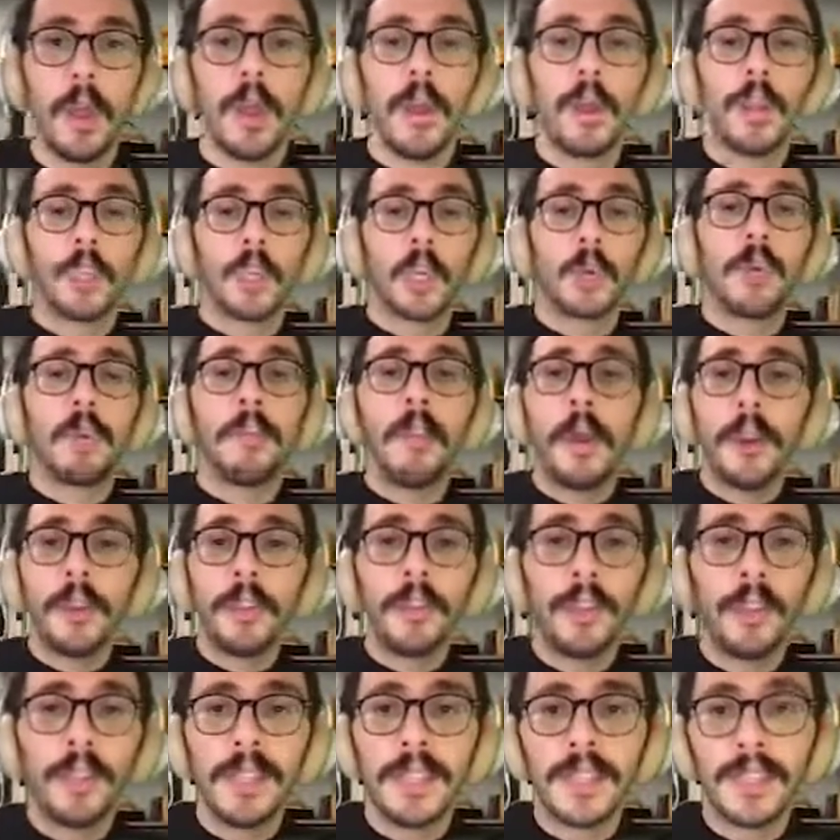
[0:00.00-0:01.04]
So we
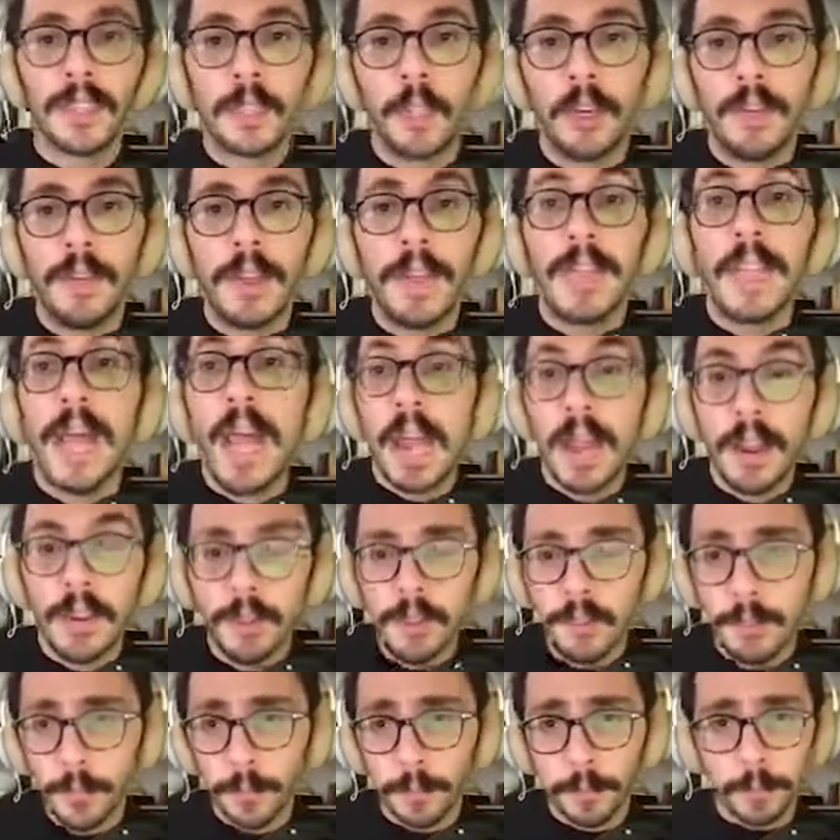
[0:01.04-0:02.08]
monitored this survey live.
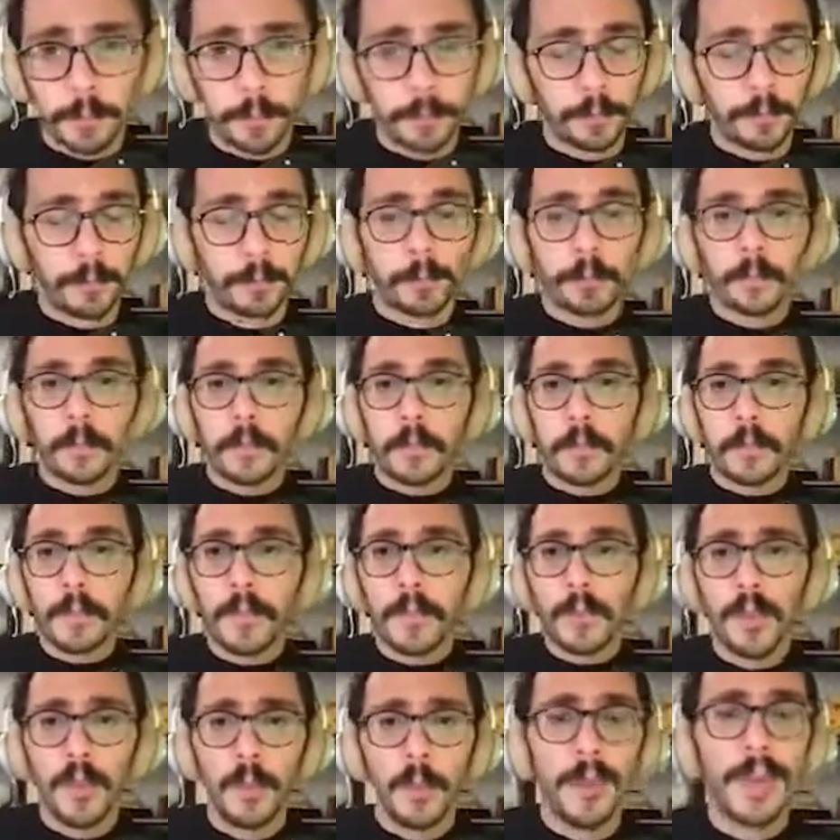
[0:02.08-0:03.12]

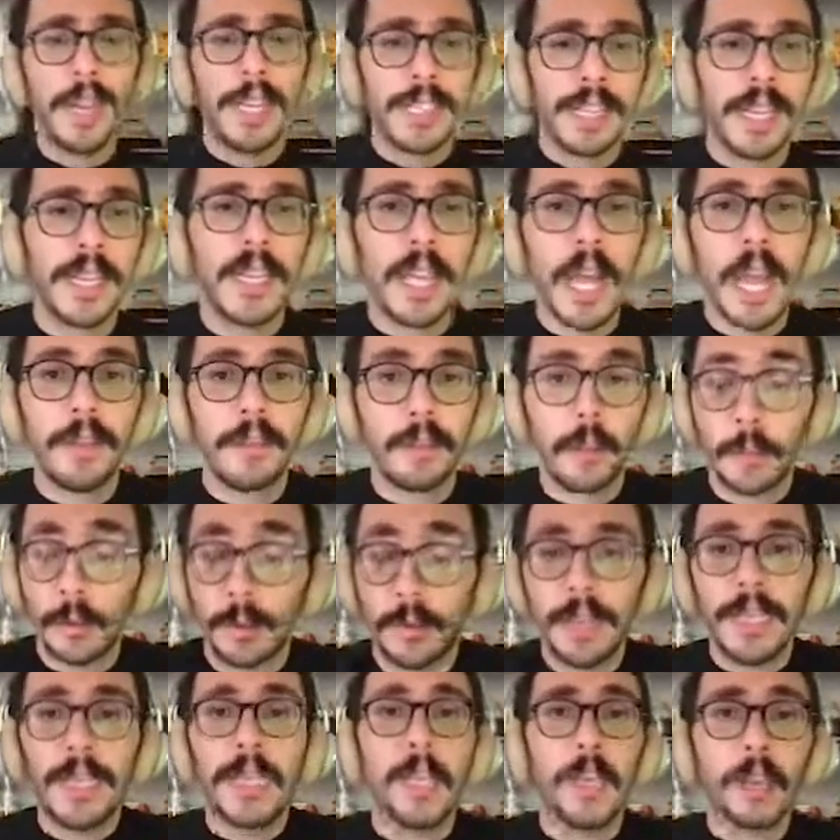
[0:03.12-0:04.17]
And when I say live, we were
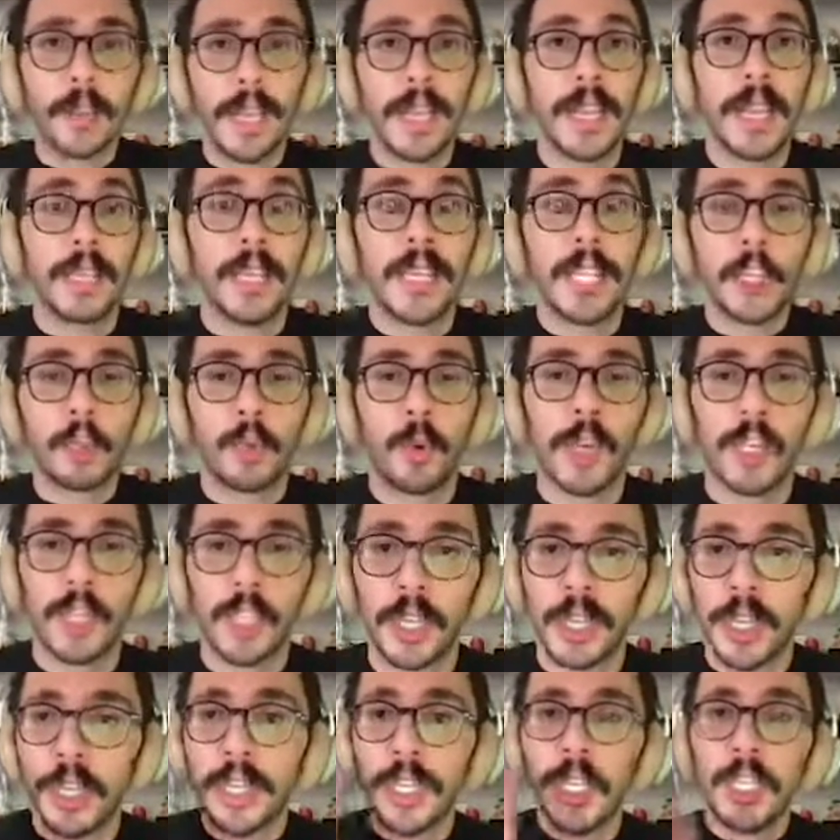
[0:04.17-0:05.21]
really looking at each
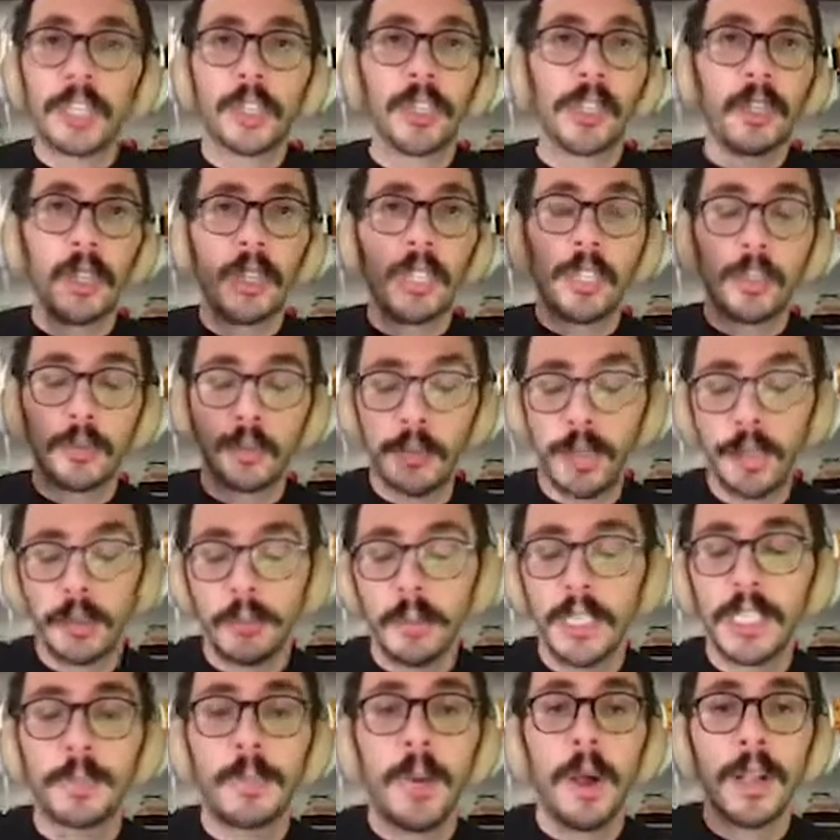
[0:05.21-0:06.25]
question and each
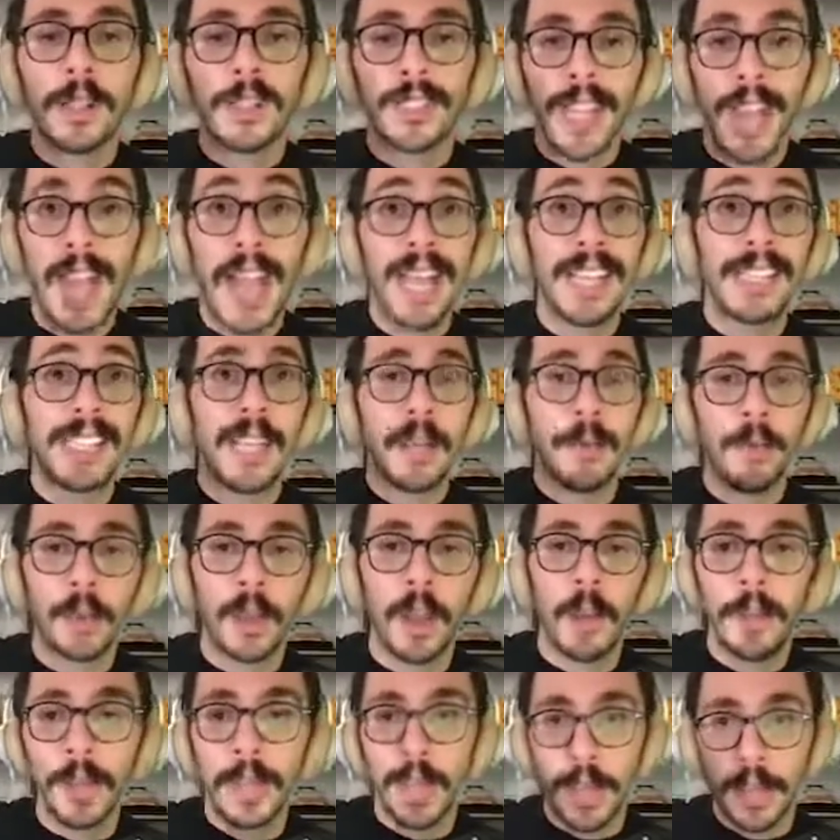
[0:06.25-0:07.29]
response as they were
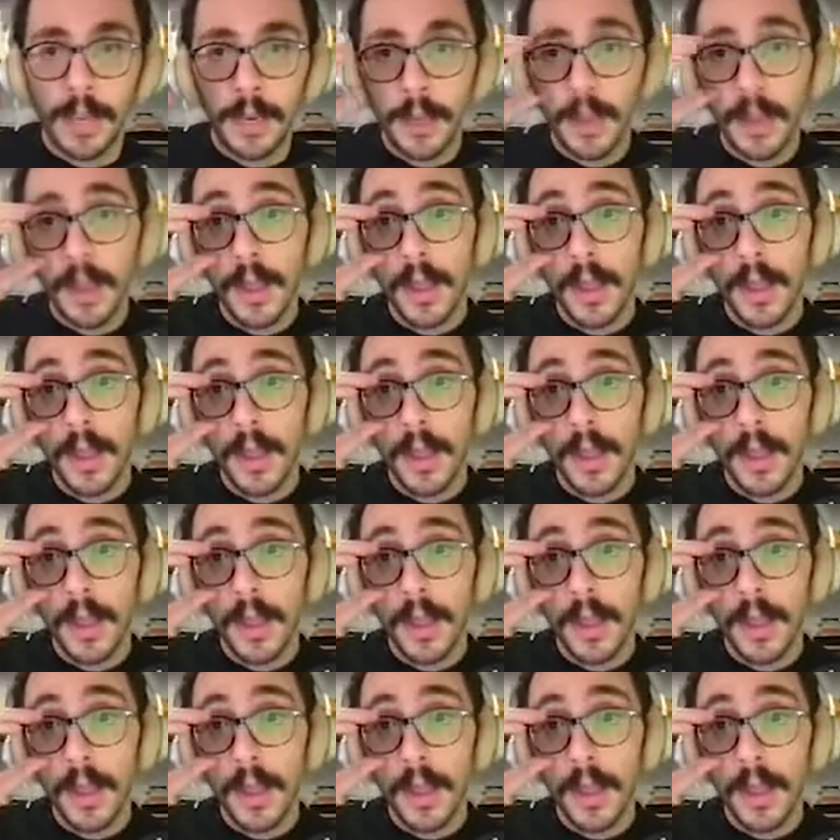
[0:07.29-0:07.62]
coming in.